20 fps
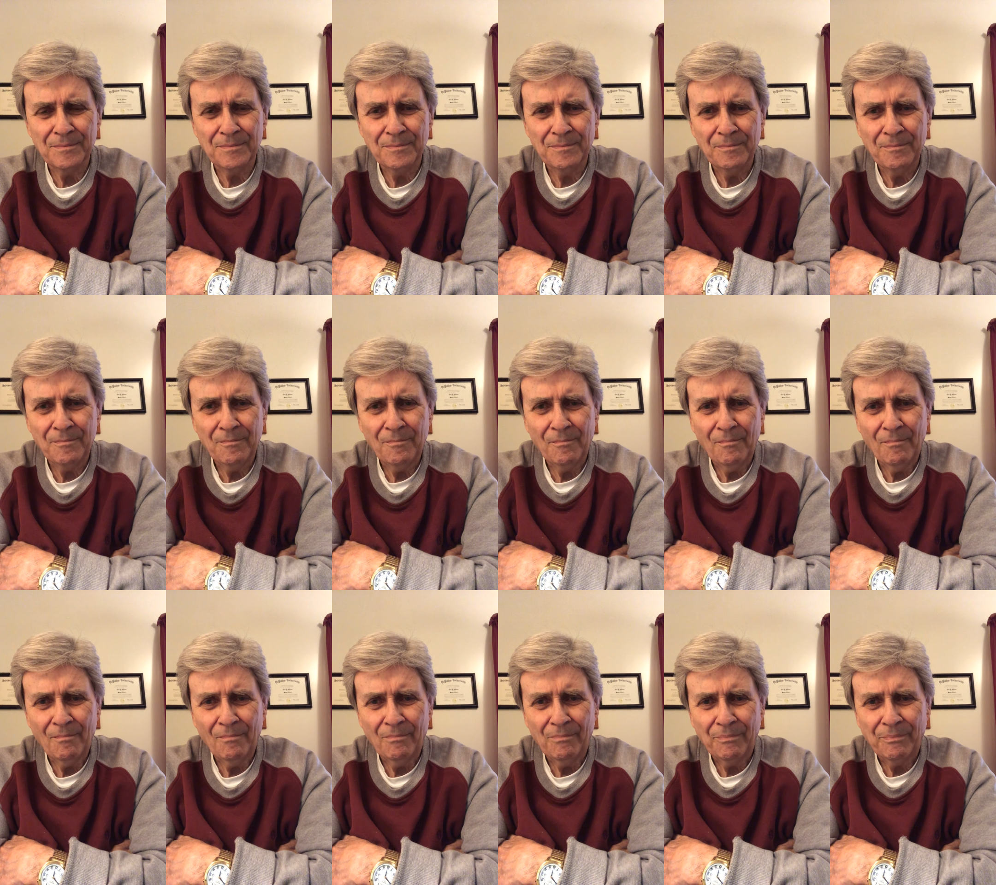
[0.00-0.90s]

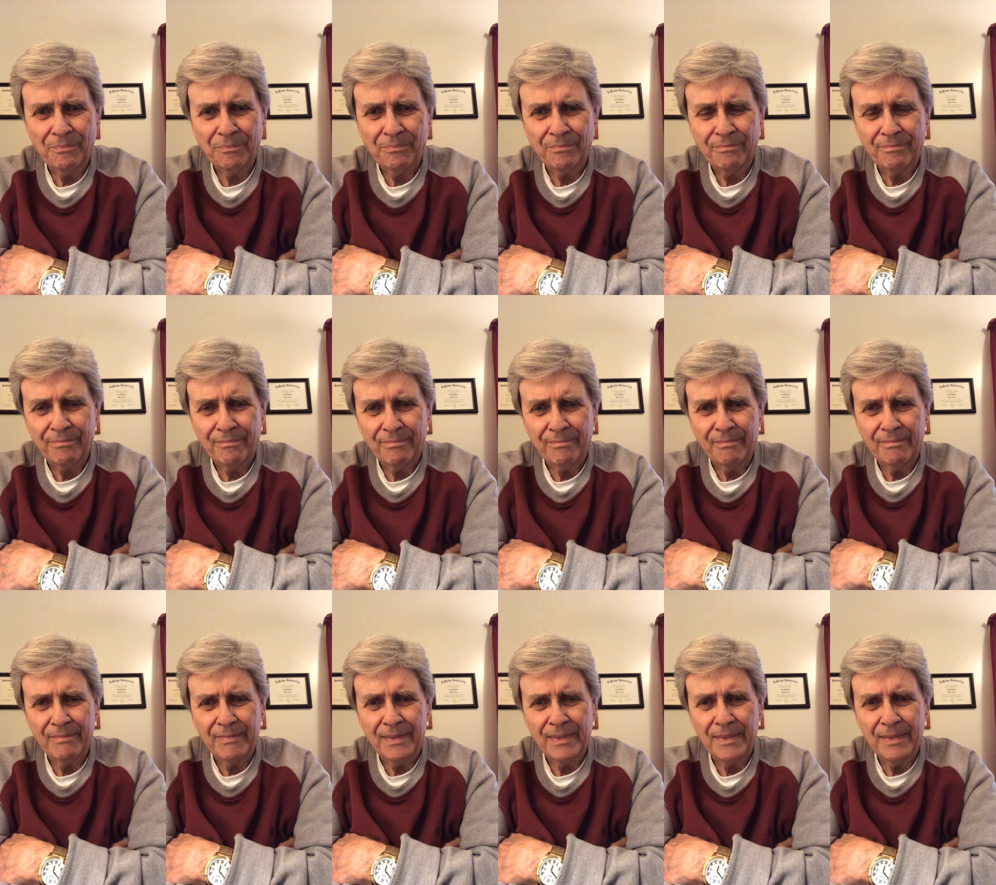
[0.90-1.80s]

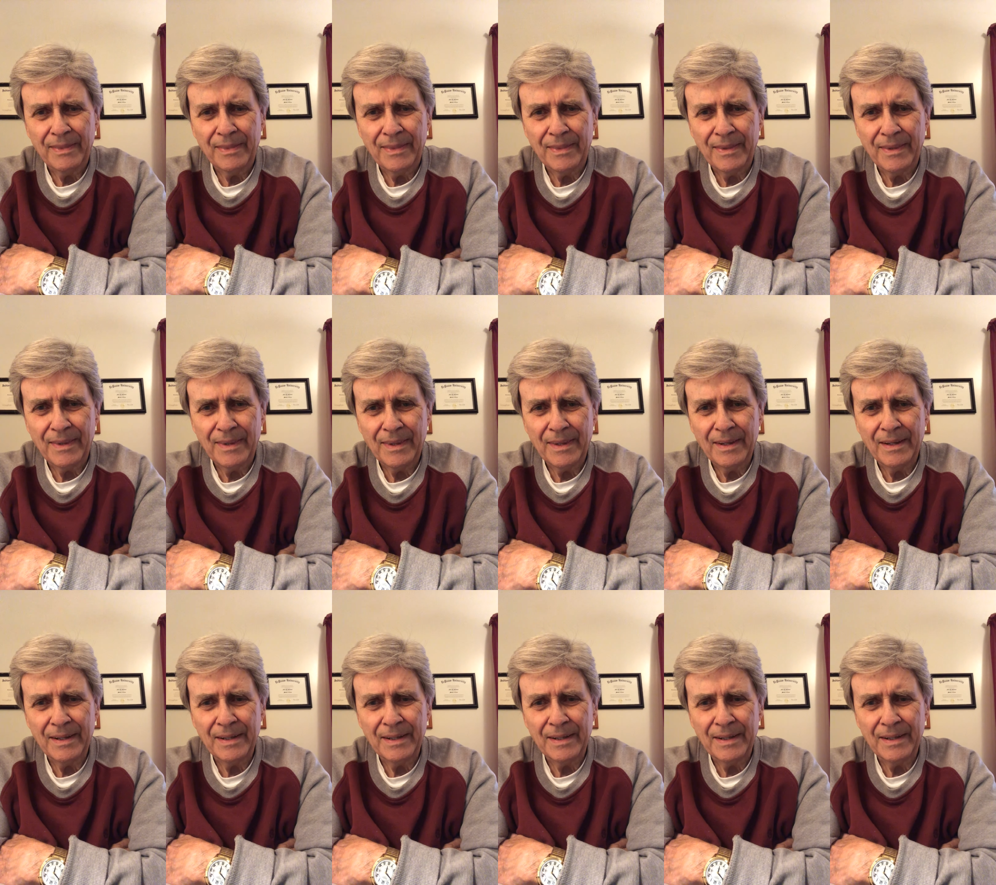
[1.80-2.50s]
[no speech]